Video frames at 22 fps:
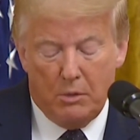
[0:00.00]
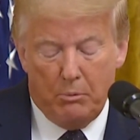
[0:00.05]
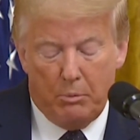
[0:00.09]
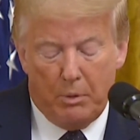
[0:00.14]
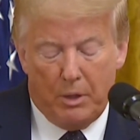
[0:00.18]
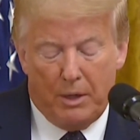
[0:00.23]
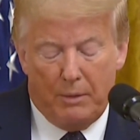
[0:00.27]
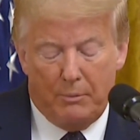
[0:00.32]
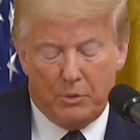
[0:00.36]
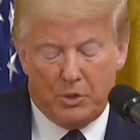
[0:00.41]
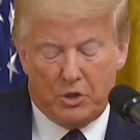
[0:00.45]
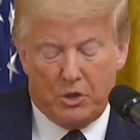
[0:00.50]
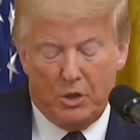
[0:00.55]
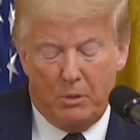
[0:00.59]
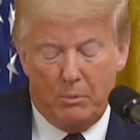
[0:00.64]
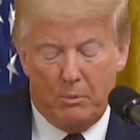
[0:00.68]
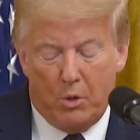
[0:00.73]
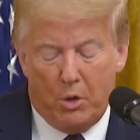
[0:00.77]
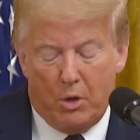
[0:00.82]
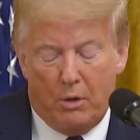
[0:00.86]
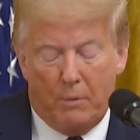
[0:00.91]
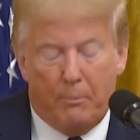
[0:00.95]
but I'm still
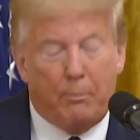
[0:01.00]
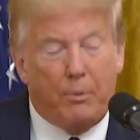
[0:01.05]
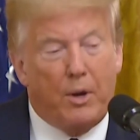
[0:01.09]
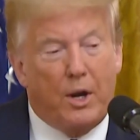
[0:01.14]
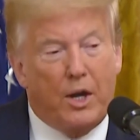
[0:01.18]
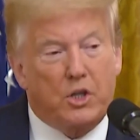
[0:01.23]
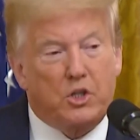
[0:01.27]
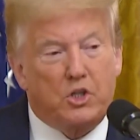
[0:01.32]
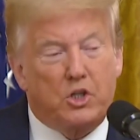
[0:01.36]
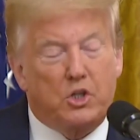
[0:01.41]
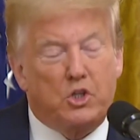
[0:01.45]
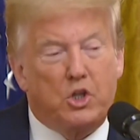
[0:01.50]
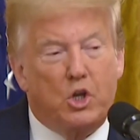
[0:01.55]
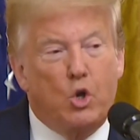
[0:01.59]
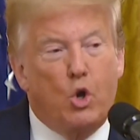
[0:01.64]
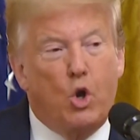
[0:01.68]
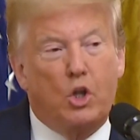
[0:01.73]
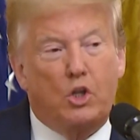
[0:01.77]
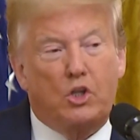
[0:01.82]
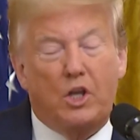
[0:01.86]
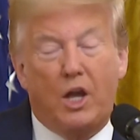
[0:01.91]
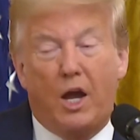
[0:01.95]
more impressed. It's an
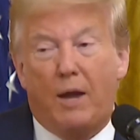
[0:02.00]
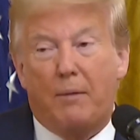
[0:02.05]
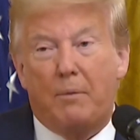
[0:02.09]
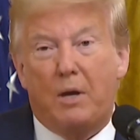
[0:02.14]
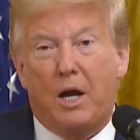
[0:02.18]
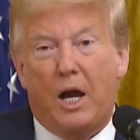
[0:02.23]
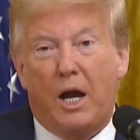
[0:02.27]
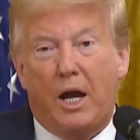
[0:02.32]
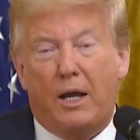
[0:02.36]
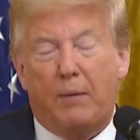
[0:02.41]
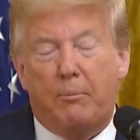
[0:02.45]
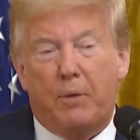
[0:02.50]
all-time high,